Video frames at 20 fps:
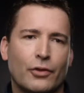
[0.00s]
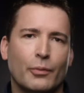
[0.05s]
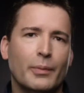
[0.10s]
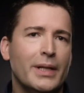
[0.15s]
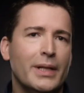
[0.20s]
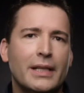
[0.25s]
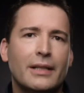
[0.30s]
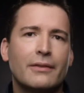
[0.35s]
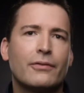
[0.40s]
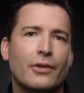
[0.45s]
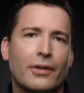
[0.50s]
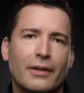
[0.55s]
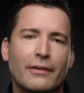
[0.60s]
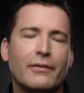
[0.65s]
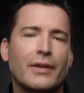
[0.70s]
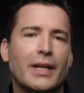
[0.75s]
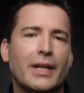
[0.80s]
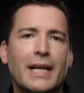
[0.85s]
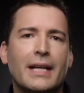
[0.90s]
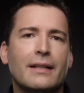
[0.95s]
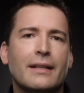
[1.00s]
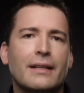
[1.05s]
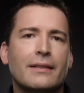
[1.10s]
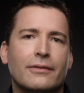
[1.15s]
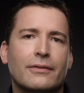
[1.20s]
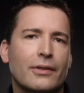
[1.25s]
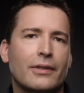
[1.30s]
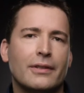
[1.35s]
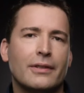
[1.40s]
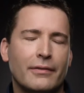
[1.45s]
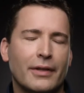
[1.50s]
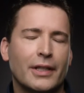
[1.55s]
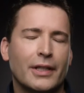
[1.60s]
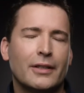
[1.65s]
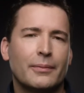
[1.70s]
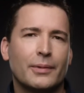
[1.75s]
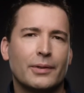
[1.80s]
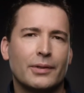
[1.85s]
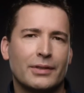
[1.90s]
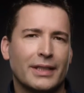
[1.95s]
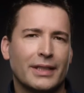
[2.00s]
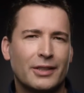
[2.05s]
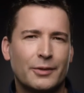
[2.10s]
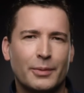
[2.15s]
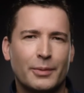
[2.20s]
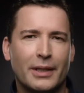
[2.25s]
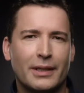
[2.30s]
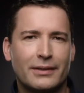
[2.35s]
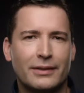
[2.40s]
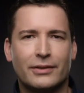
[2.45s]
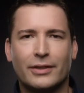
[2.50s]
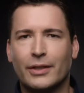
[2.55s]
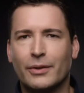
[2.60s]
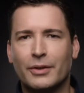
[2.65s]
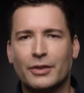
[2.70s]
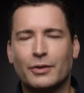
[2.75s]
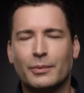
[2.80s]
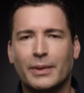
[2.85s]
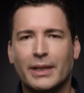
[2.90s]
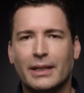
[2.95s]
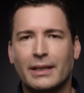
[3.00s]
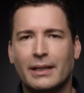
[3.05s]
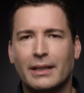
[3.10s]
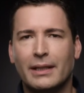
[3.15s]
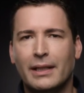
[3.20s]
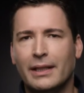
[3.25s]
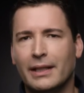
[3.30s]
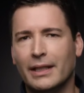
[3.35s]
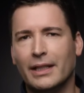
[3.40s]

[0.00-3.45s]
For me and for the fans and for the developers, Xbox has always meant